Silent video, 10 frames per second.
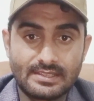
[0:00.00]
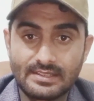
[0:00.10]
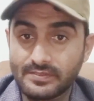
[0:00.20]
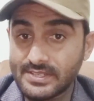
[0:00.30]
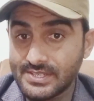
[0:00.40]
In
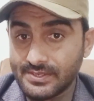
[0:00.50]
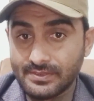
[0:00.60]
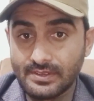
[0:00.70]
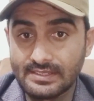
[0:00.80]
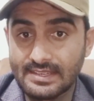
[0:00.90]
a
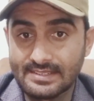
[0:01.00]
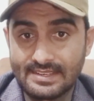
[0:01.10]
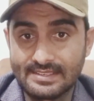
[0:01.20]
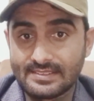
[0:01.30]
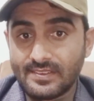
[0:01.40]
video that
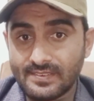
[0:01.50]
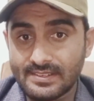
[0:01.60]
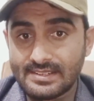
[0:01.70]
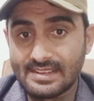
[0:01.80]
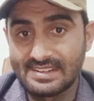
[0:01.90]
has
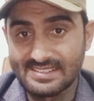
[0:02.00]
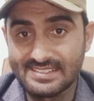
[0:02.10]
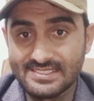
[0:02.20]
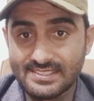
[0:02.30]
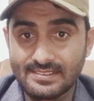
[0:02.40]
garnered
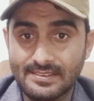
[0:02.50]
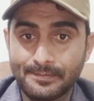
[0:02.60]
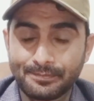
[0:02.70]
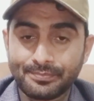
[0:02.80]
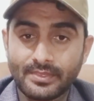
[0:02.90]
attention,
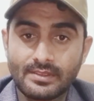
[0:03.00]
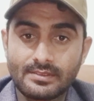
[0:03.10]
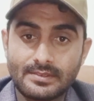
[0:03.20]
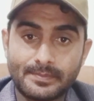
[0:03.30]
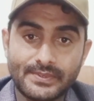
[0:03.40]

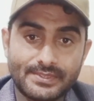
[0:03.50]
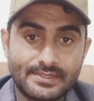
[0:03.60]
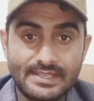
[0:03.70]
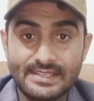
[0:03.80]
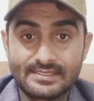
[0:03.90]
Pastor
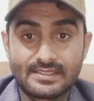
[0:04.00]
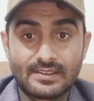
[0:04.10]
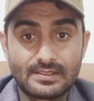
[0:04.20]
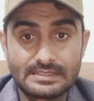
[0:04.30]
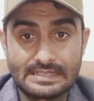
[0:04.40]
Jennings
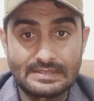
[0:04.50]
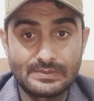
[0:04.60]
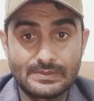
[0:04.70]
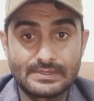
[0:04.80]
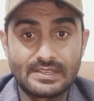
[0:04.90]
calls
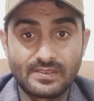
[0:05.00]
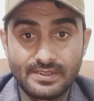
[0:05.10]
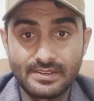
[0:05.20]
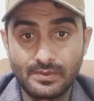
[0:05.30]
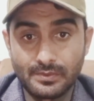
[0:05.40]
out the
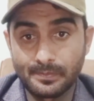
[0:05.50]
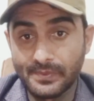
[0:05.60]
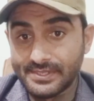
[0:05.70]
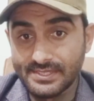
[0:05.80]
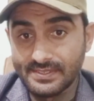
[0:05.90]
renowned
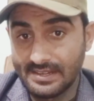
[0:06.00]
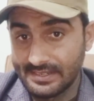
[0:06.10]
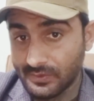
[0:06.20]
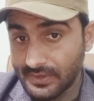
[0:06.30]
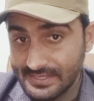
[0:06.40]
preacher
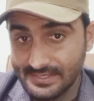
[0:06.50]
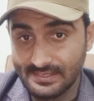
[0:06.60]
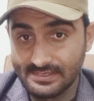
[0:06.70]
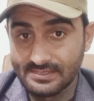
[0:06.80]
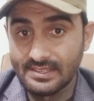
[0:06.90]
and
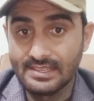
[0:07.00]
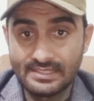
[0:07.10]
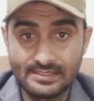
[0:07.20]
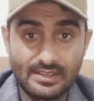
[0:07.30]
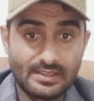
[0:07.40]
questions
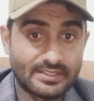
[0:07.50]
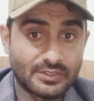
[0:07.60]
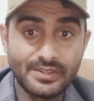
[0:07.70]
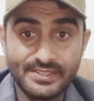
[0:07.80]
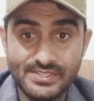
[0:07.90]
the
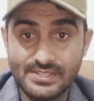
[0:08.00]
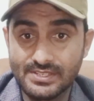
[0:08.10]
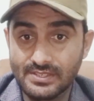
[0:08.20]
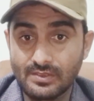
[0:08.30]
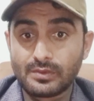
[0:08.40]

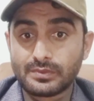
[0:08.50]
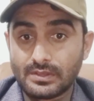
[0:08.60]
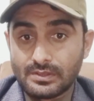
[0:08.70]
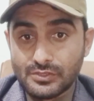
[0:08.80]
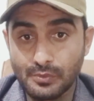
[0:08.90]
authenticity of
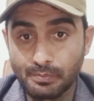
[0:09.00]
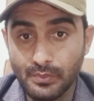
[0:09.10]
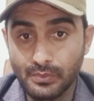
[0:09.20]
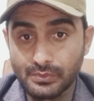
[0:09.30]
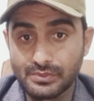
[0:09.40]
the
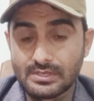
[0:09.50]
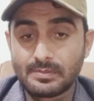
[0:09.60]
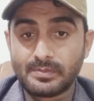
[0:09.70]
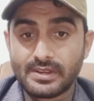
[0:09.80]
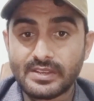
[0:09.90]
supposed
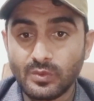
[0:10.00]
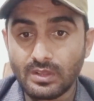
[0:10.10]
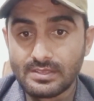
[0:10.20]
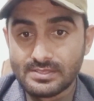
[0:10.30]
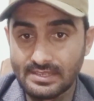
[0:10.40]

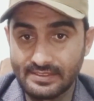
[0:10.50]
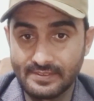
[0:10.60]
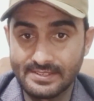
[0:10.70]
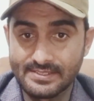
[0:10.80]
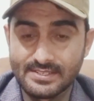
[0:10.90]
miraculous
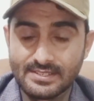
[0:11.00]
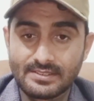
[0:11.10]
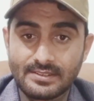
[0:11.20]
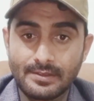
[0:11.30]
event.